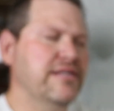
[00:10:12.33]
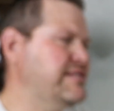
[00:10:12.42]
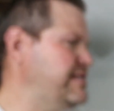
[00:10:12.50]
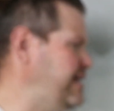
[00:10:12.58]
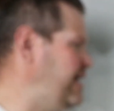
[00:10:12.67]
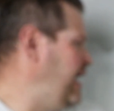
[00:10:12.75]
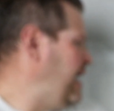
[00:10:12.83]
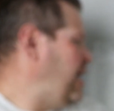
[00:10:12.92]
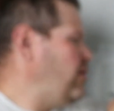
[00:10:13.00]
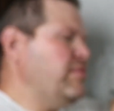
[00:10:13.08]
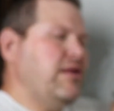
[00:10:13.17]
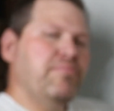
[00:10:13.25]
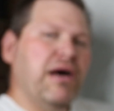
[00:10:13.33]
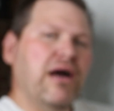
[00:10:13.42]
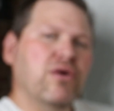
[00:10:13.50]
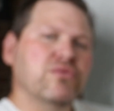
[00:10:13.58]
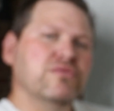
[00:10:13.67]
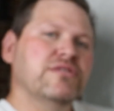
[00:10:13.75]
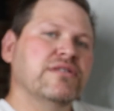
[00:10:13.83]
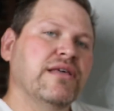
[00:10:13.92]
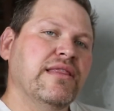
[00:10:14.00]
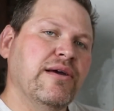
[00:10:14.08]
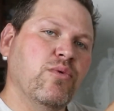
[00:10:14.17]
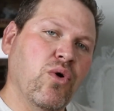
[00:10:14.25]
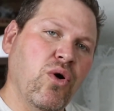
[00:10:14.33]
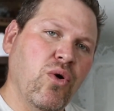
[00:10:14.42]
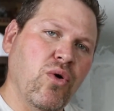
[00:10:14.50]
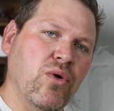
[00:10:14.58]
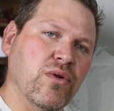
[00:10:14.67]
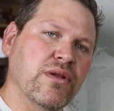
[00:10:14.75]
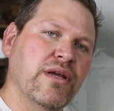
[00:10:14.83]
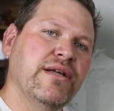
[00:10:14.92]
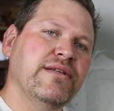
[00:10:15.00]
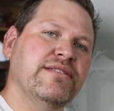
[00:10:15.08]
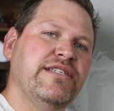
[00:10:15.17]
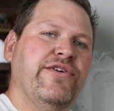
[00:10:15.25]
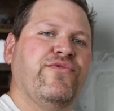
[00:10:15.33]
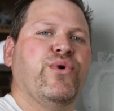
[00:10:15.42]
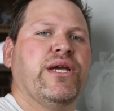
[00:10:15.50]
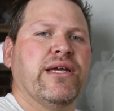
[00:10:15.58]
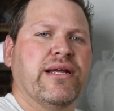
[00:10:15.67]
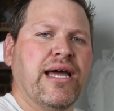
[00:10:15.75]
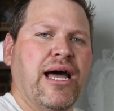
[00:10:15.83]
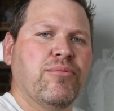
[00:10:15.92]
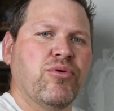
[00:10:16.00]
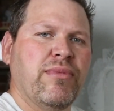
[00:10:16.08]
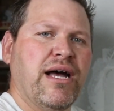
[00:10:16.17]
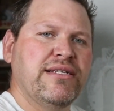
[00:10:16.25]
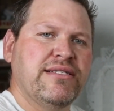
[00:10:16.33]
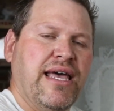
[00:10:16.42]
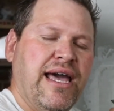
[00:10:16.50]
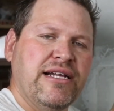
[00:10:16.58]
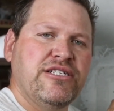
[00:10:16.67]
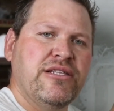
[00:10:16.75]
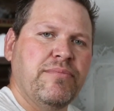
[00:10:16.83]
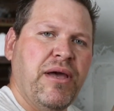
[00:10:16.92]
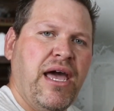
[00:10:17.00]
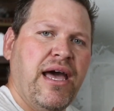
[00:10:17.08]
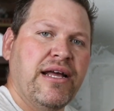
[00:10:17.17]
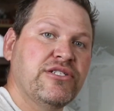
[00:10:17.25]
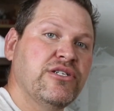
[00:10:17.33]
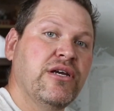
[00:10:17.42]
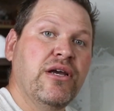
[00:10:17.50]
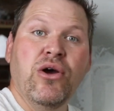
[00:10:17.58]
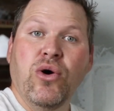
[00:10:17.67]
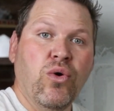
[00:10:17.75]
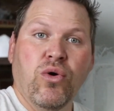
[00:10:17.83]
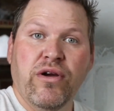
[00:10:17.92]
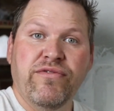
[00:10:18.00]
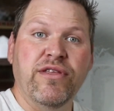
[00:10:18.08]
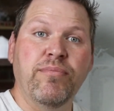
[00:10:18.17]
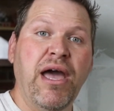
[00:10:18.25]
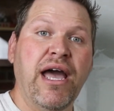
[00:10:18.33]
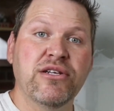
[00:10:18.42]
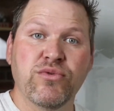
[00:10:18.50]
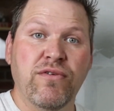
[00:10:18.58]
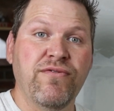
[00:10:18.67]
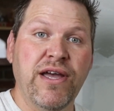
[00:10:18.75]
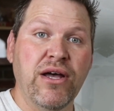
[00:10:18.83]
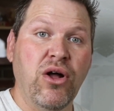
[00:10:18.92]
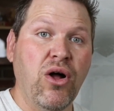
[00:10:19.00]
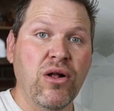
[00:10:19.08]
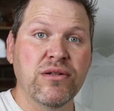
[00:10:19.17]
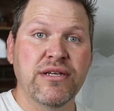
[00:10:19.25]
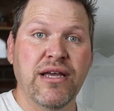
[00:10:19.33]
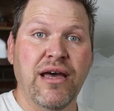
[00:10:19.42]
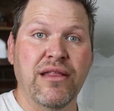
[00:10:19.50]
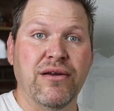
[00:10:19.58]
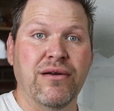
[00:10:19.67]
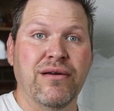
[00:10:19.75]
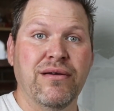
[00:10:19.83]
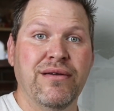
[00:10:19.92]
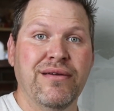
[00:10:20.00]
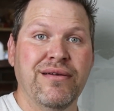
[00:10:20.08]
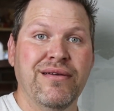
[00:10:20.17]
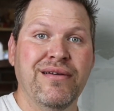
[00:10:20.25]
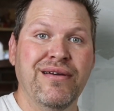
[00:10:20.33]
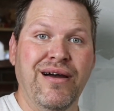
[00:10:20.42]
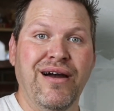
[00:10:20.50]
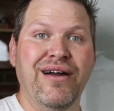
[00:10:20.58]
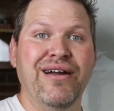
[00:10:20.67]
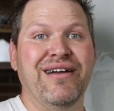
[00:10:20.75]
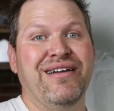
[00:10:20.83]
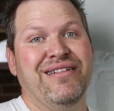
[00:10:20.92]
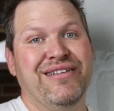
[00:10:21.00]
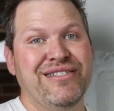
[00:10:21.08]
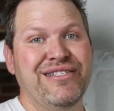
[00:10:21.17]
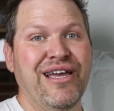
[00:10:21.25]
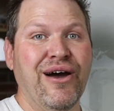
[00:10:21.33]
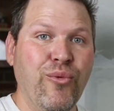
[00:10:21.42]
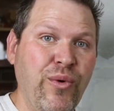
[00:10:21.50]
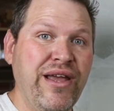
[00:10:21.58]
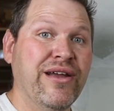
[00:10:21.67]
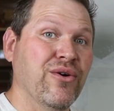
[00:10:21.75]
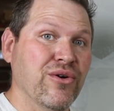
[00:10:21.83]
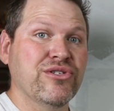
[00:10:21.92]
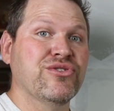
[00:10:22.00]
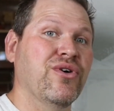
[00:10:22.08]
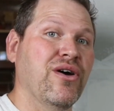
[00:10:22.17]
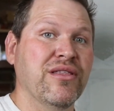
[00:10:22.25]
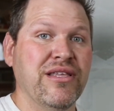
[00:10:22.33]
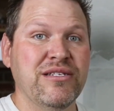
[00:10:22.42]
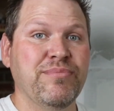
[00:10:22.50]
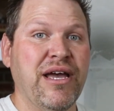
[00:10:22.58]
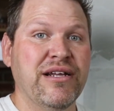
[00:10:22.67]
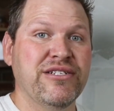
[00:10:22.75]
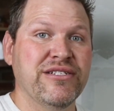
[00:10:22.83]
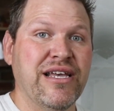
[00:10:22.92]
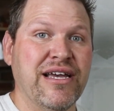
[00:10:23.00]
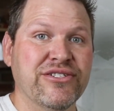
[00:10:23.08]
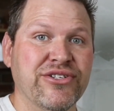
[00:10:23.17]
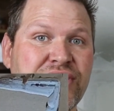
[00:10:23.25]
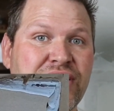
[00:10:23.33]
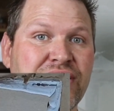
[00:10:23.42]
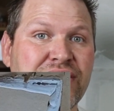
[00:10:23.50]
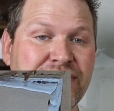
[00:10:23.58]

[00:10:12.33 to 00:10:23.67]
see how many pounds they will hold, to see if we can compromise the edge of the patch or if the patch will fail altogether. All right, let's see how weak or strong these patches actually are.